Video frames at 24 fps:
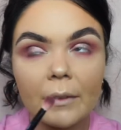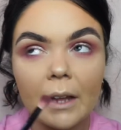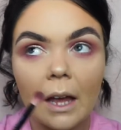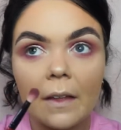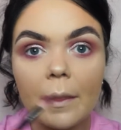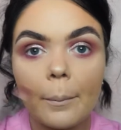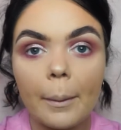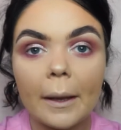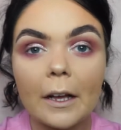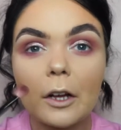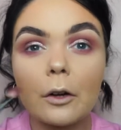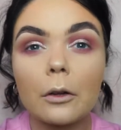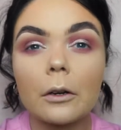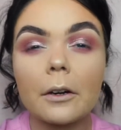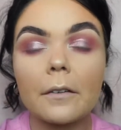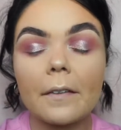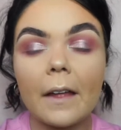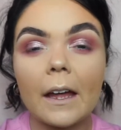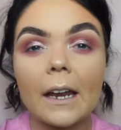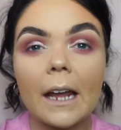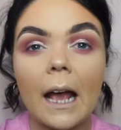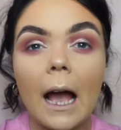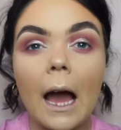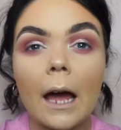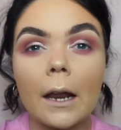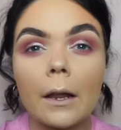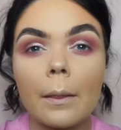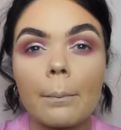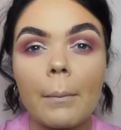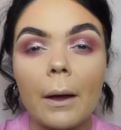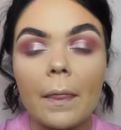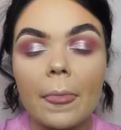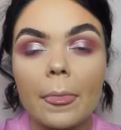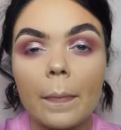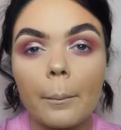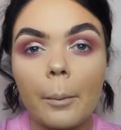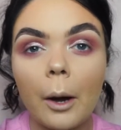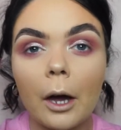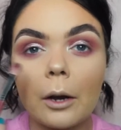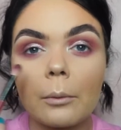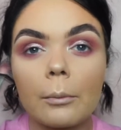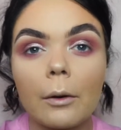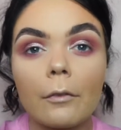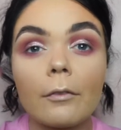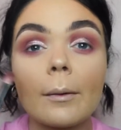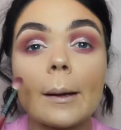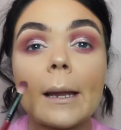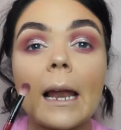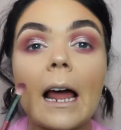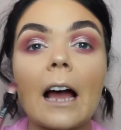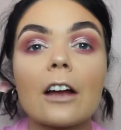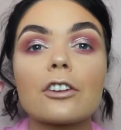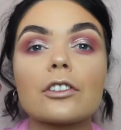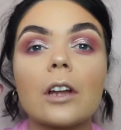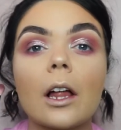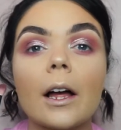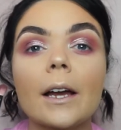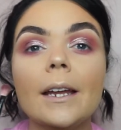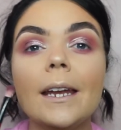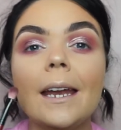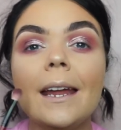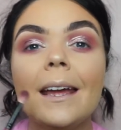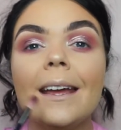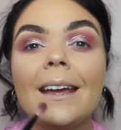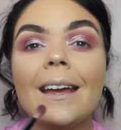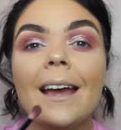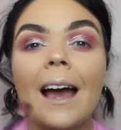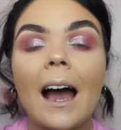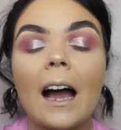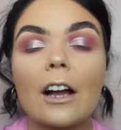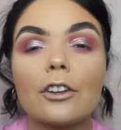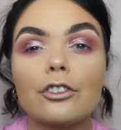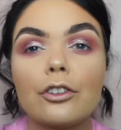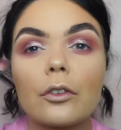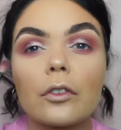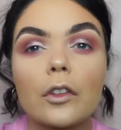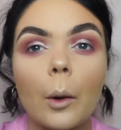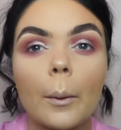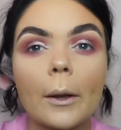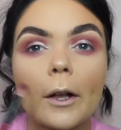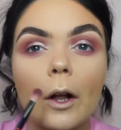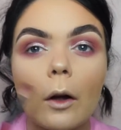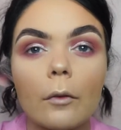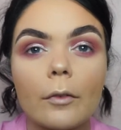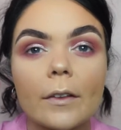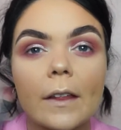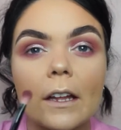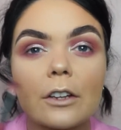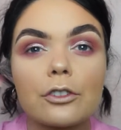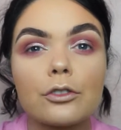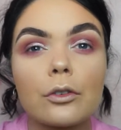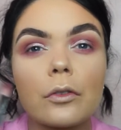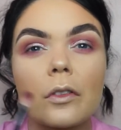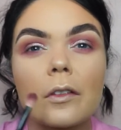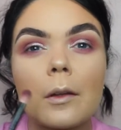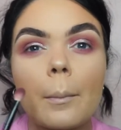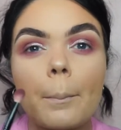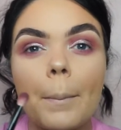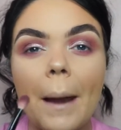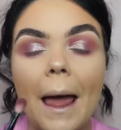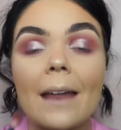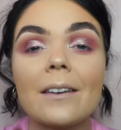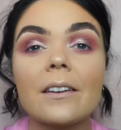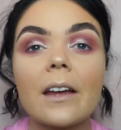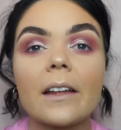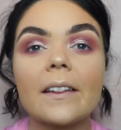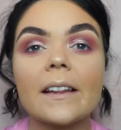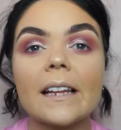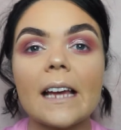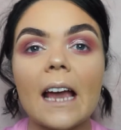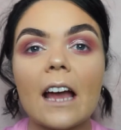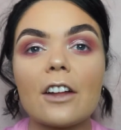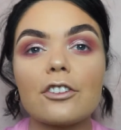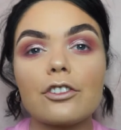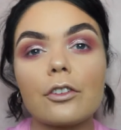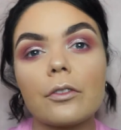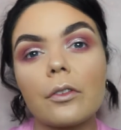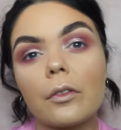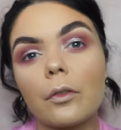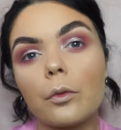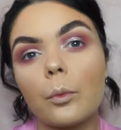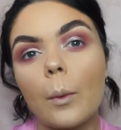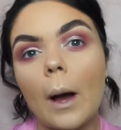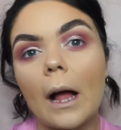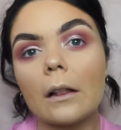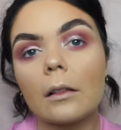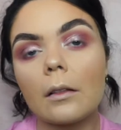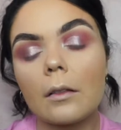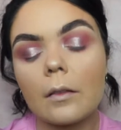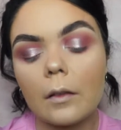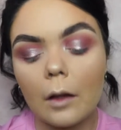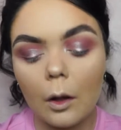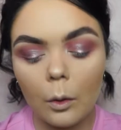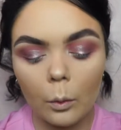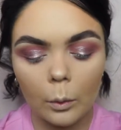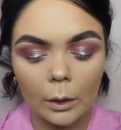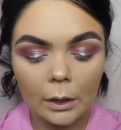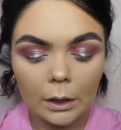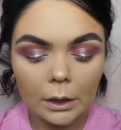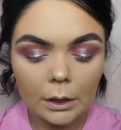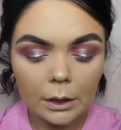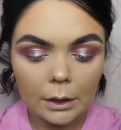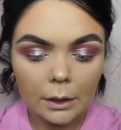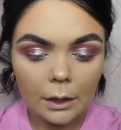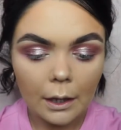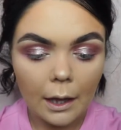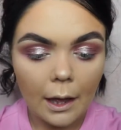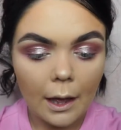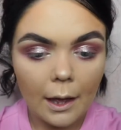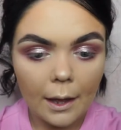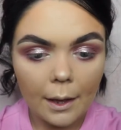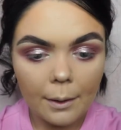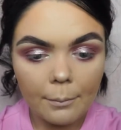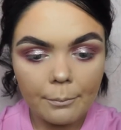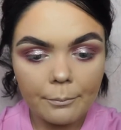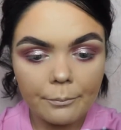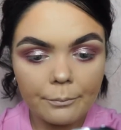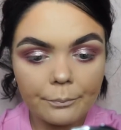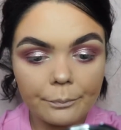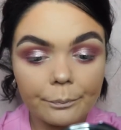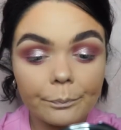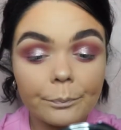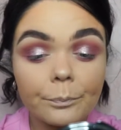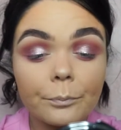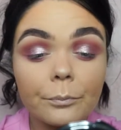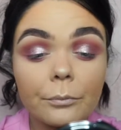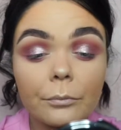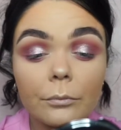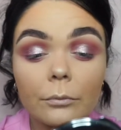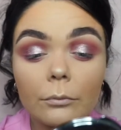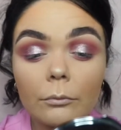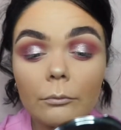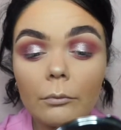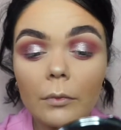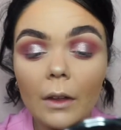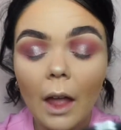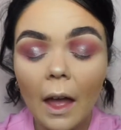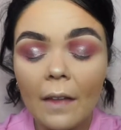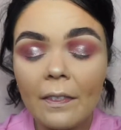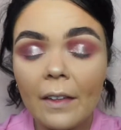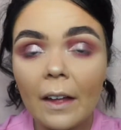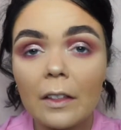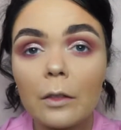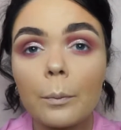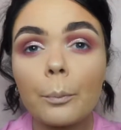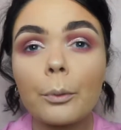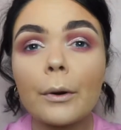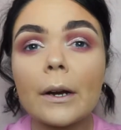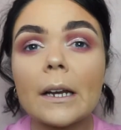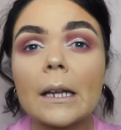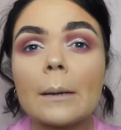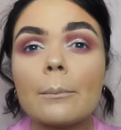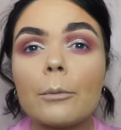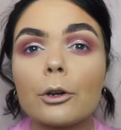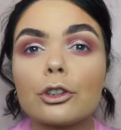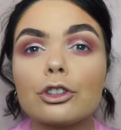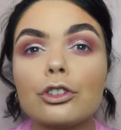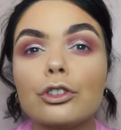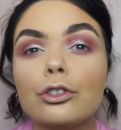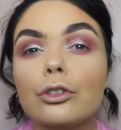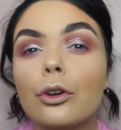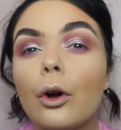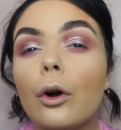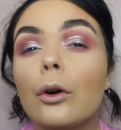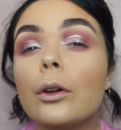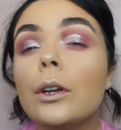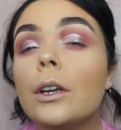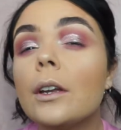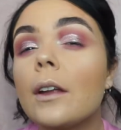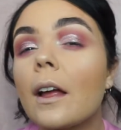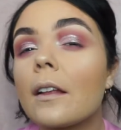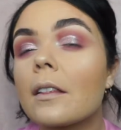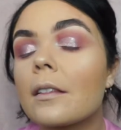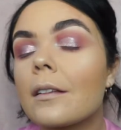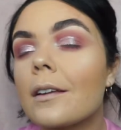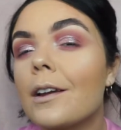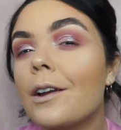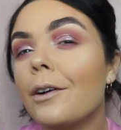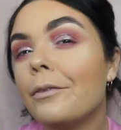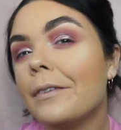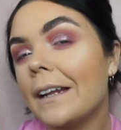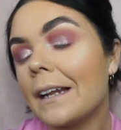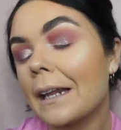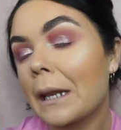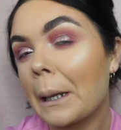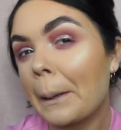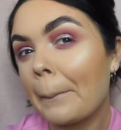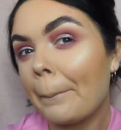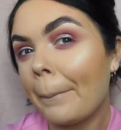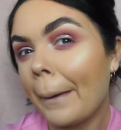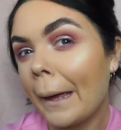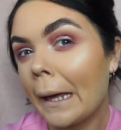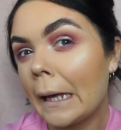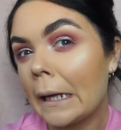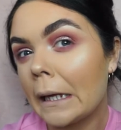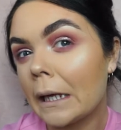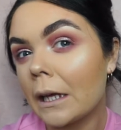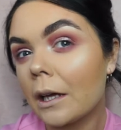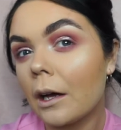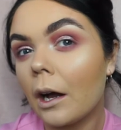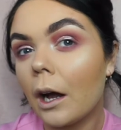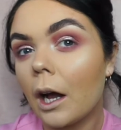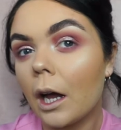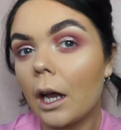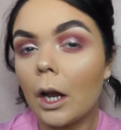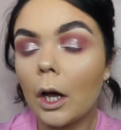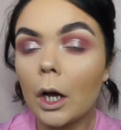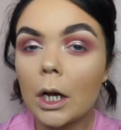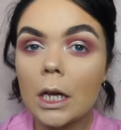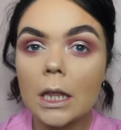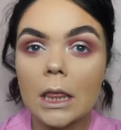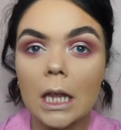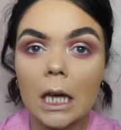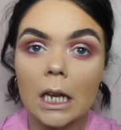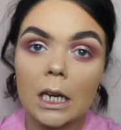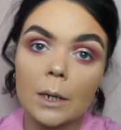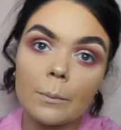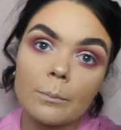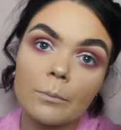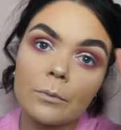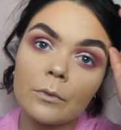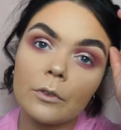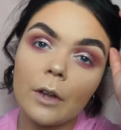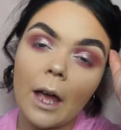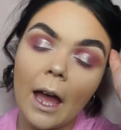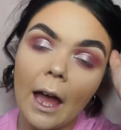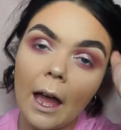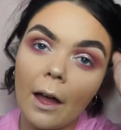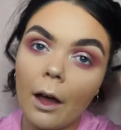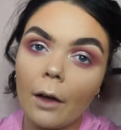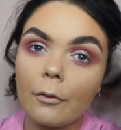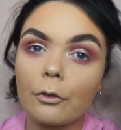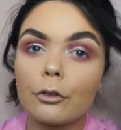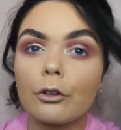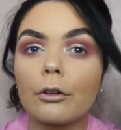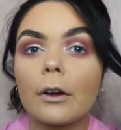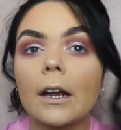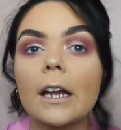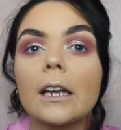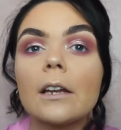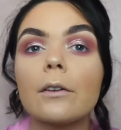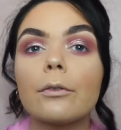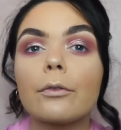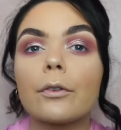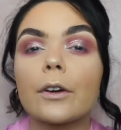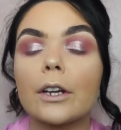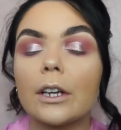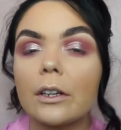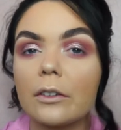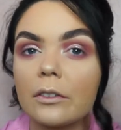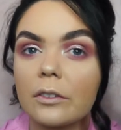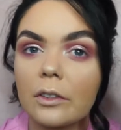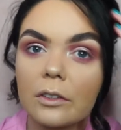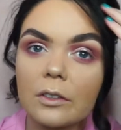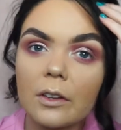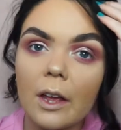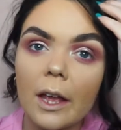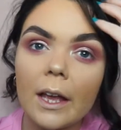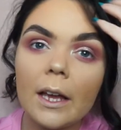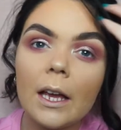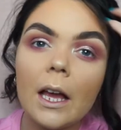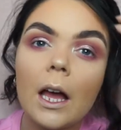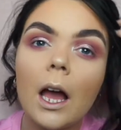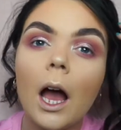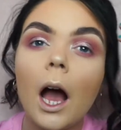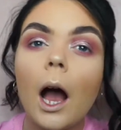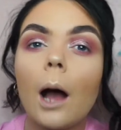pink colour that I had on the bottom of my lash line, and just going over that just to blend out the edges as well. So and that's pretty much done. That's a lovely little pink eye look that I've created for you today.